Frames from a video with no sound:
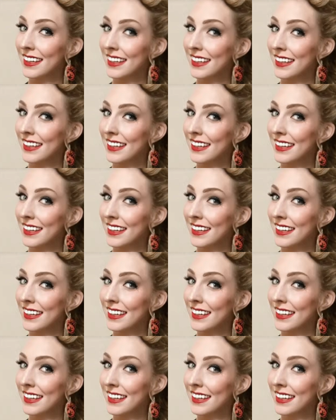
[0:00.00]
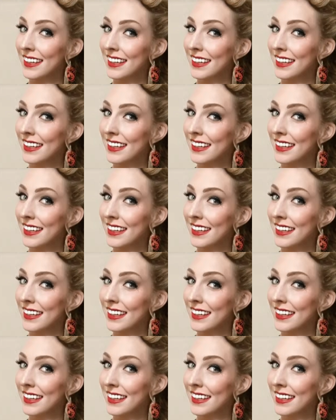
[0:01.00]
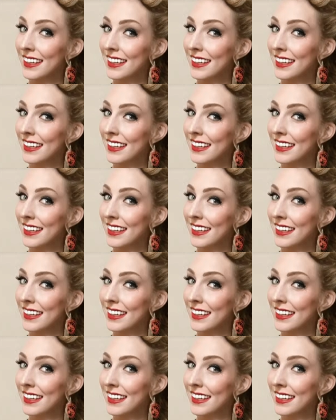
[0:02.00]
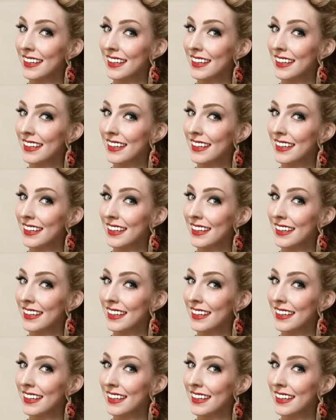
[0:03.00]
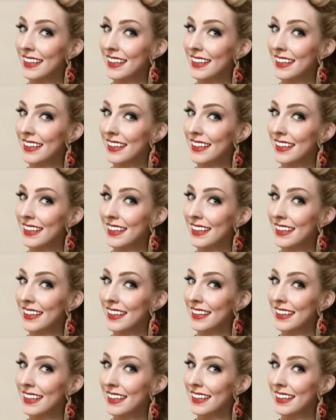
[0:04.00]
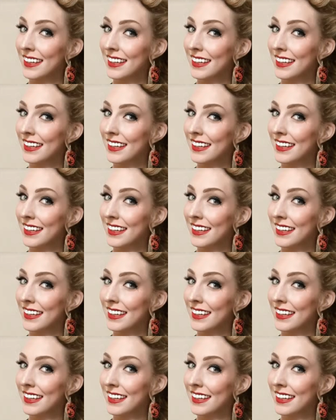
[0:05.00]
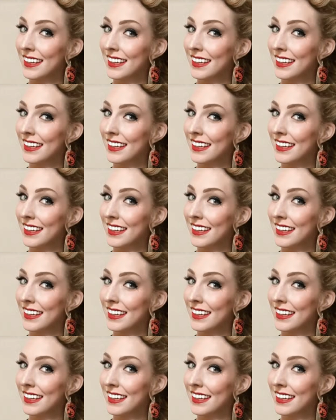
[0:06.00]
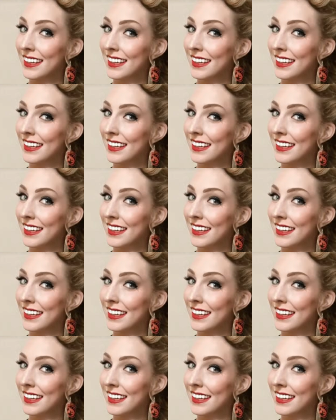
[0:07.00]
This is a still picture; no speech is visible.